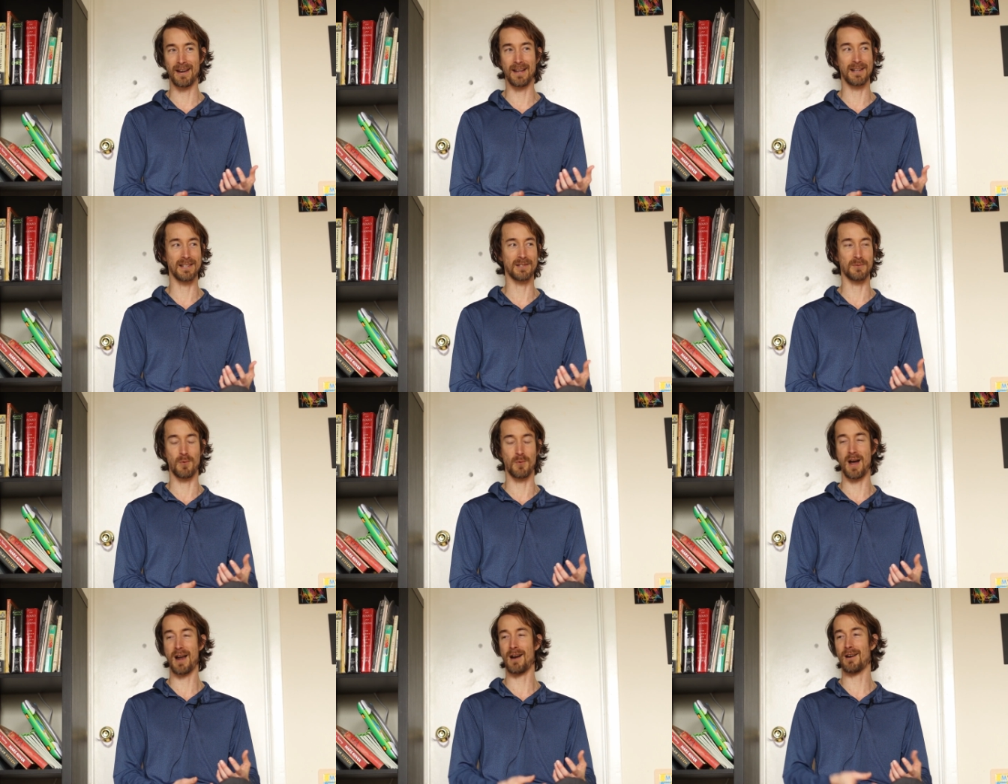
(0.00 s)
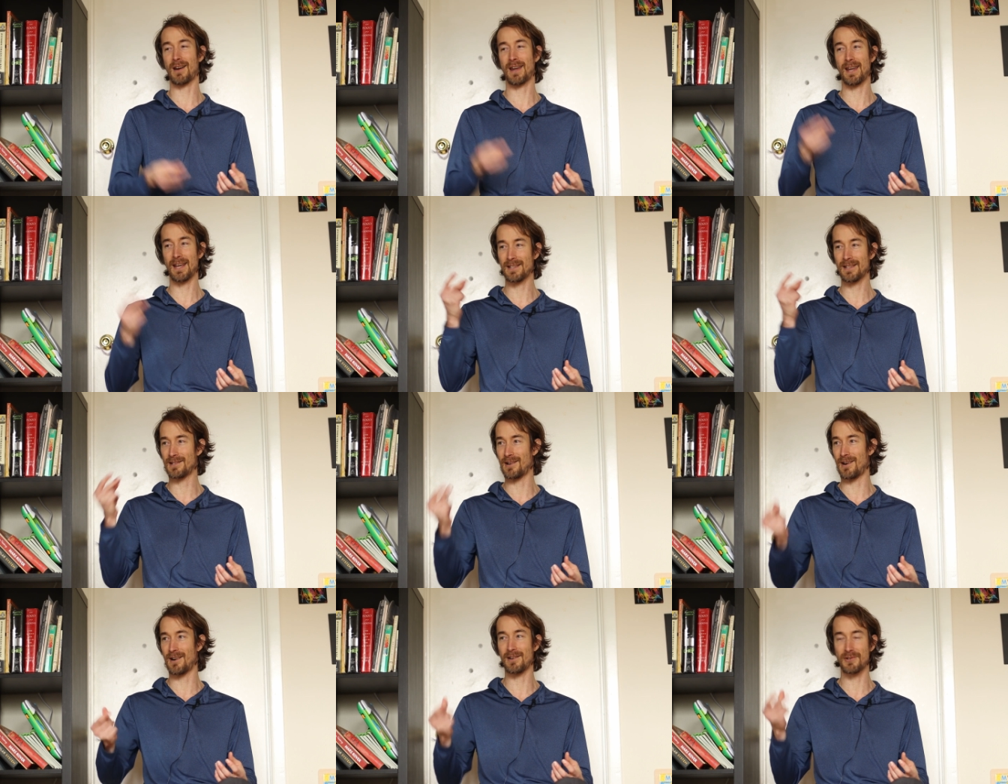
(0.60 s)
And it's why our
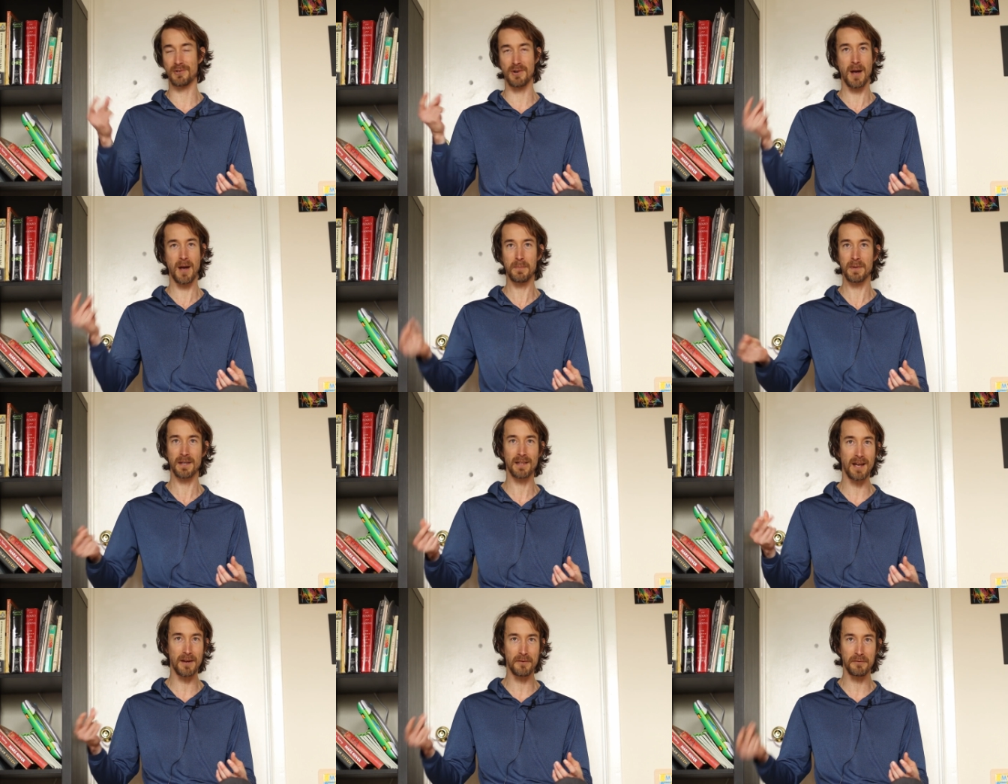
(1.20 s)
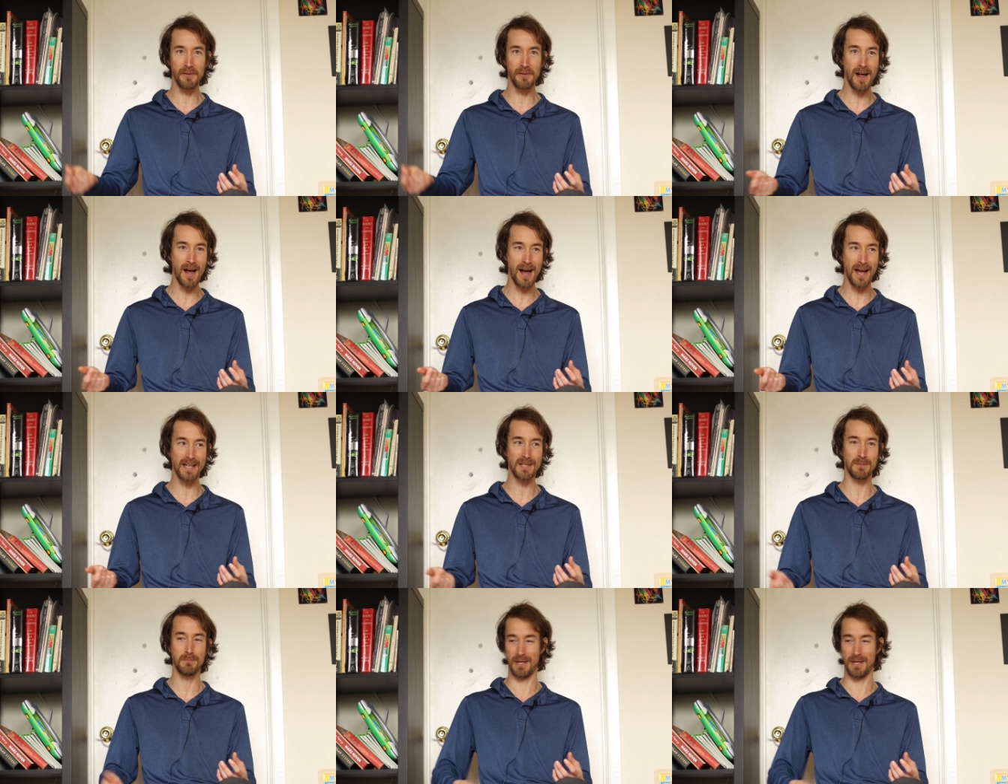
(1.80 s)
kids aren't dropping like
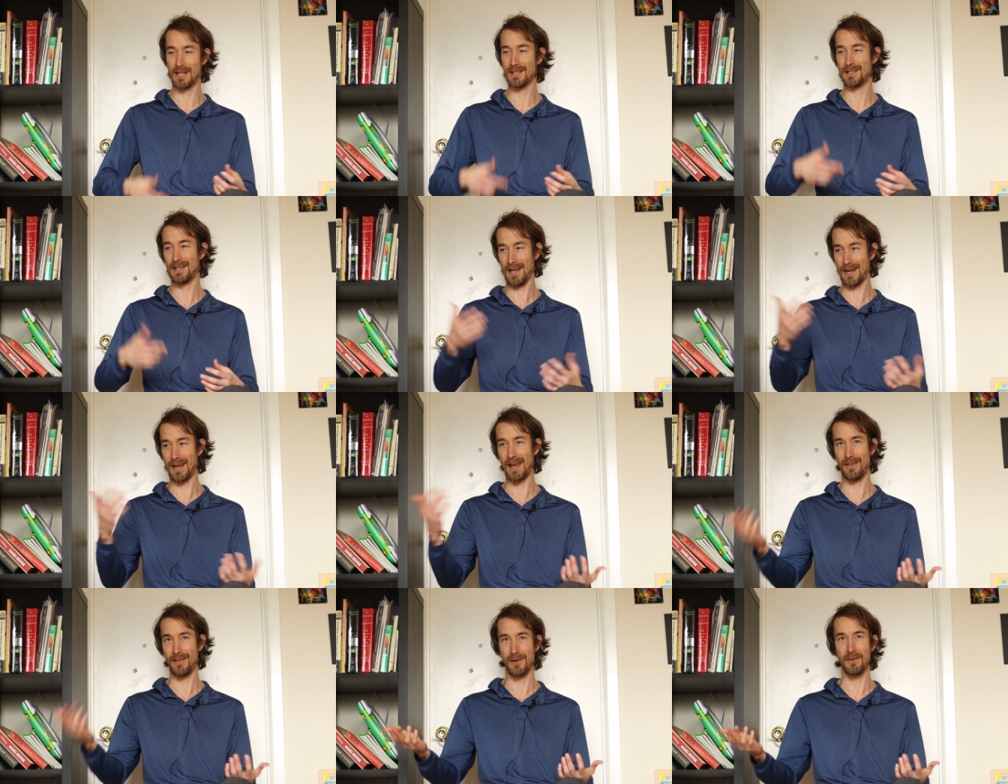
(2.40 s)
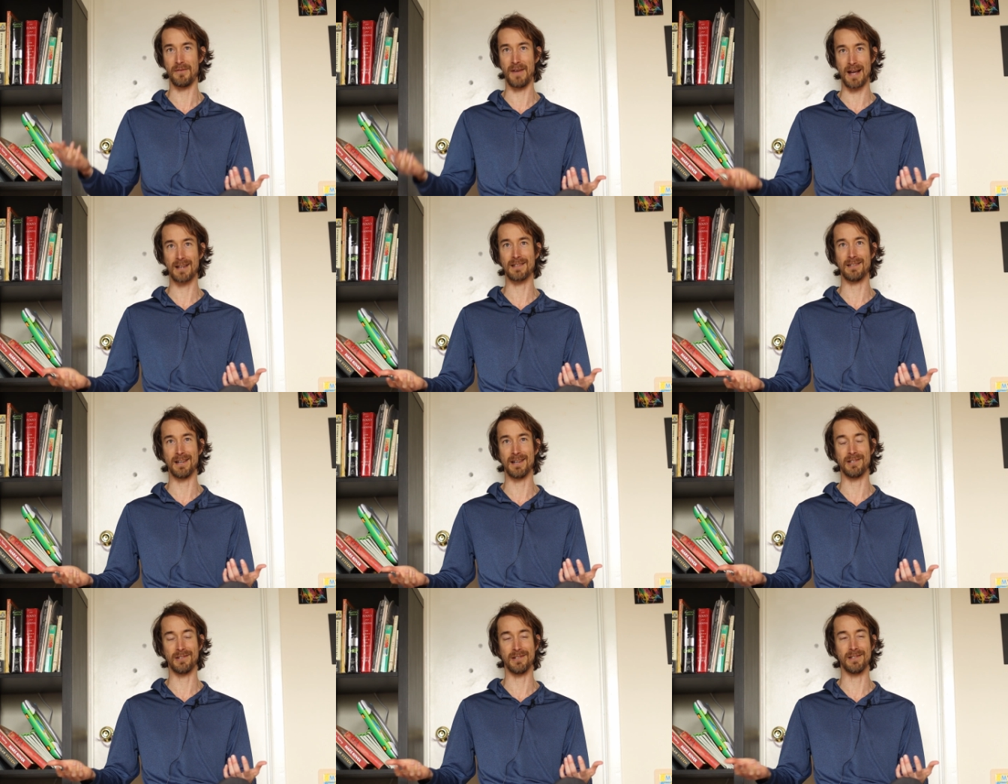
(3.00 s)
flies, because they get their
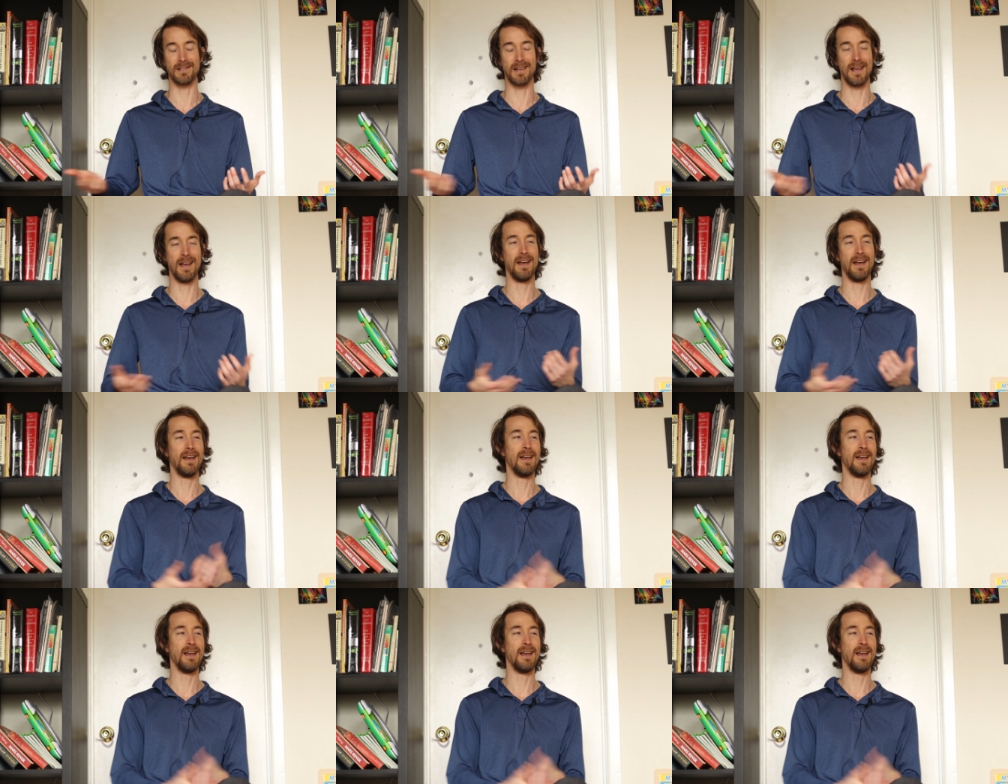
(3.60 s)
vaccinations.